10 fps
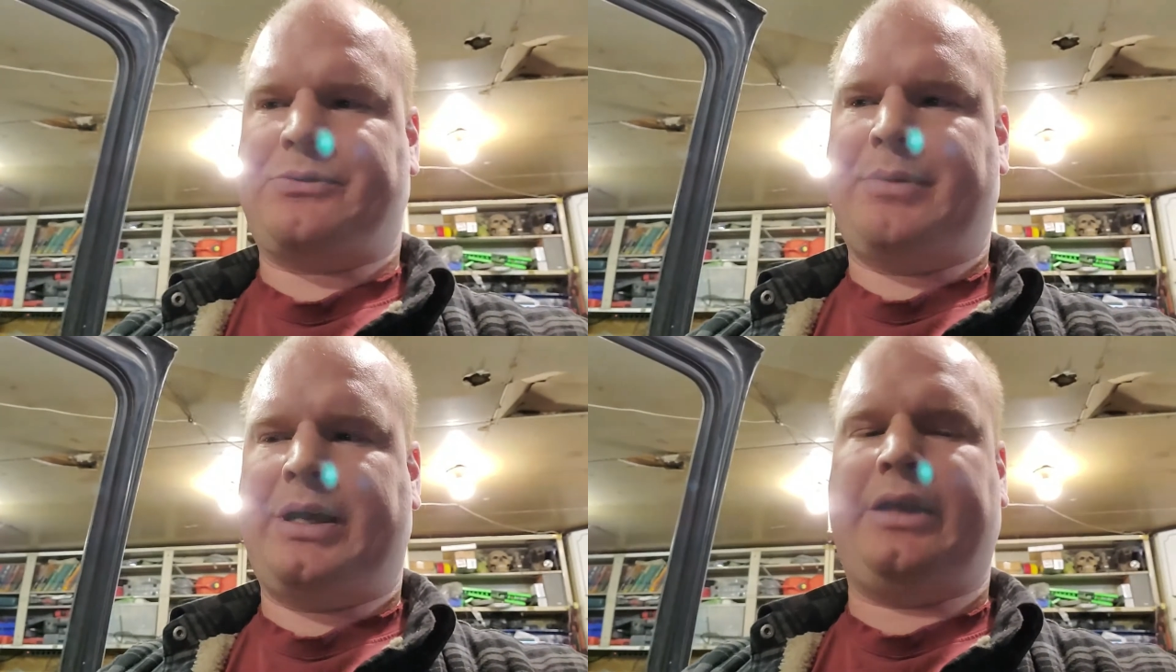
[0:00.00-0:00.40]

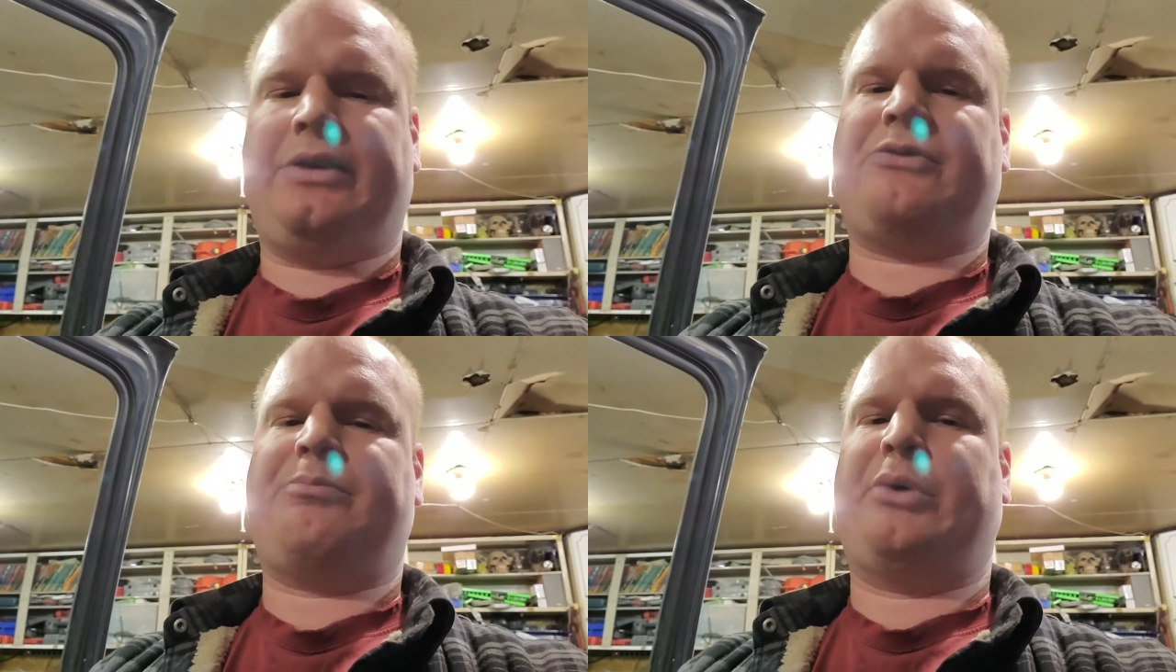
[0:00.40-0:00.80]

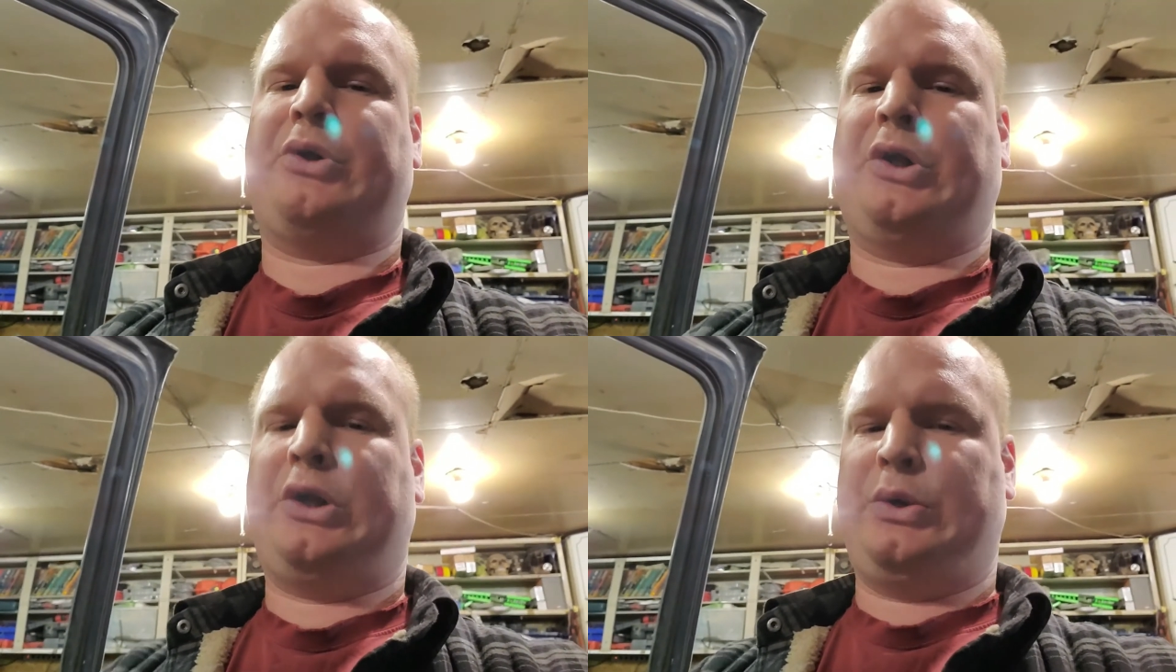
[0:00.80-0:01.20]
Mine's
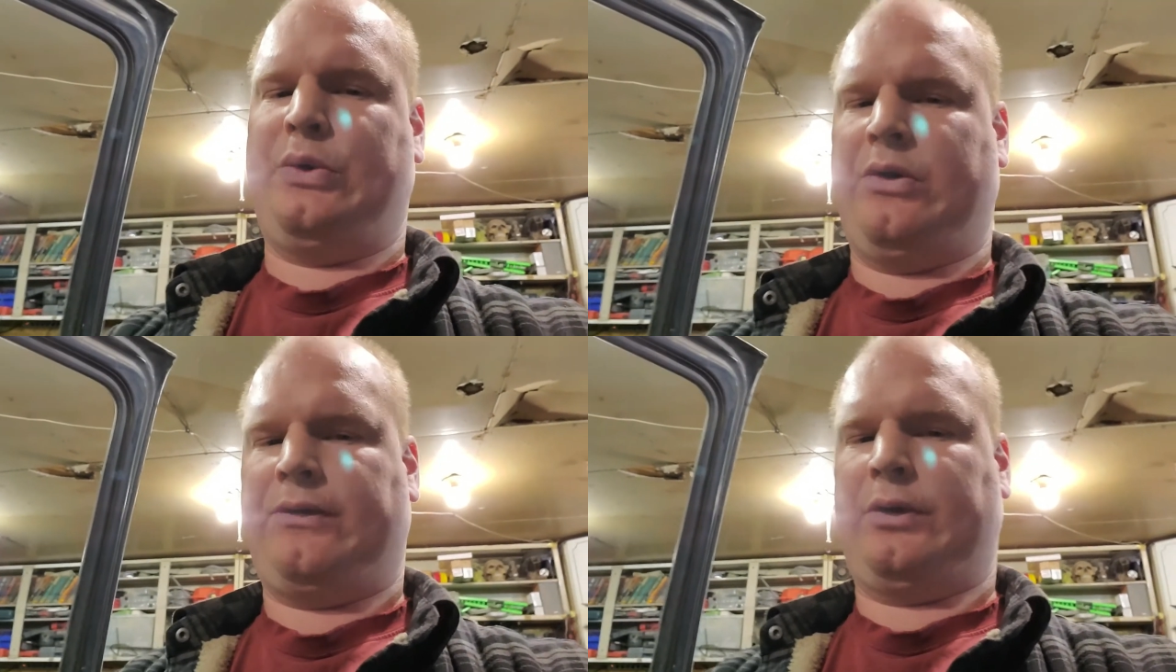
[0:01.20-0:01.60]
below
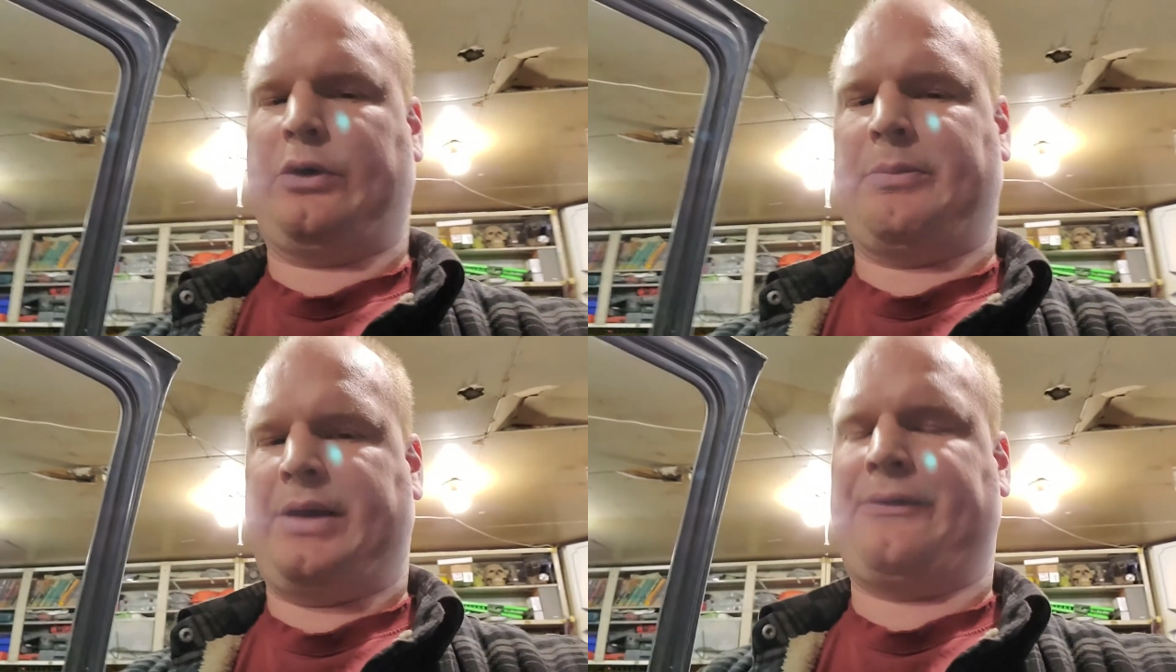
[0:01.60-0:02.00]
the
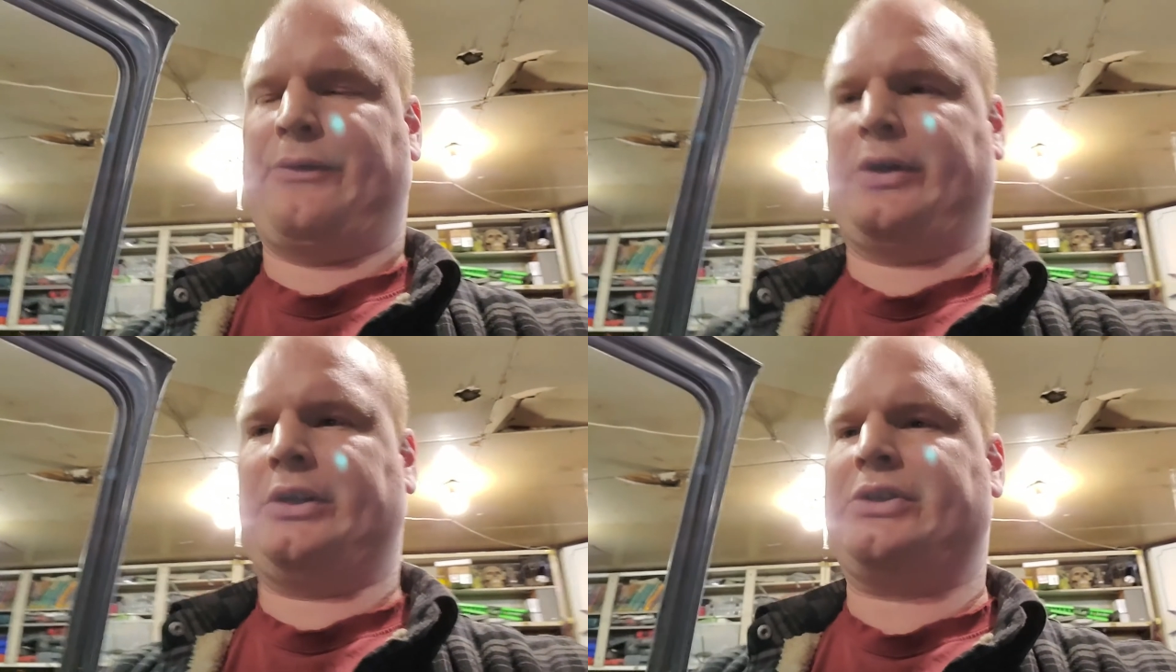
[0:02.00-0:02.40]
floor by
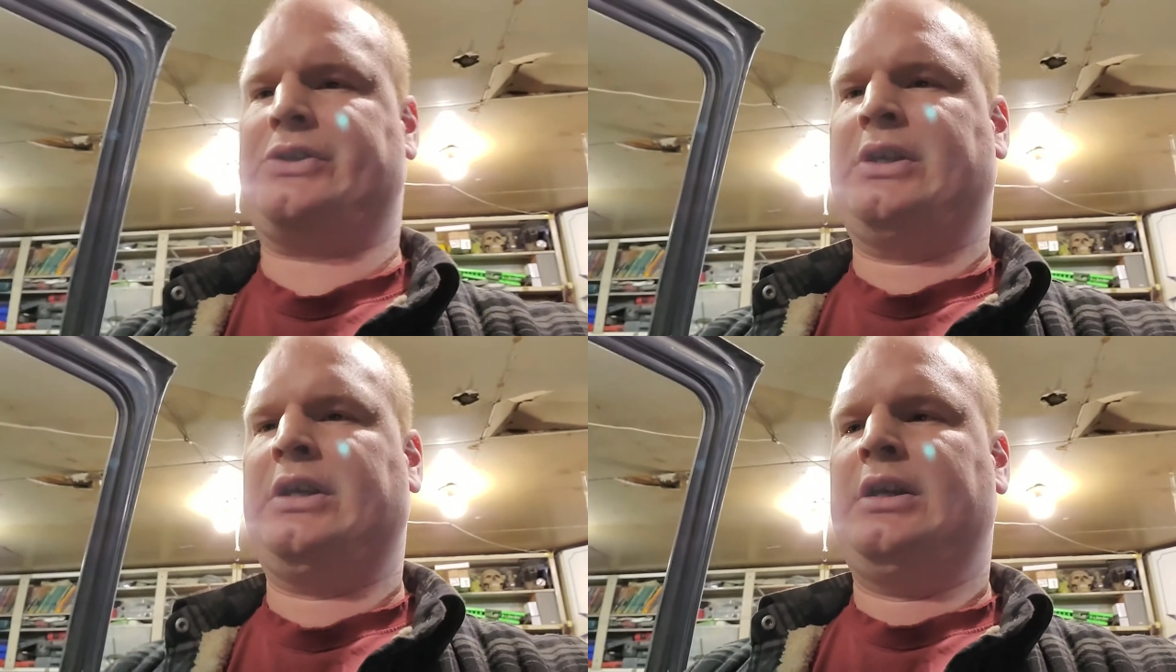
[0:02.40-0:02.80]
4 inches.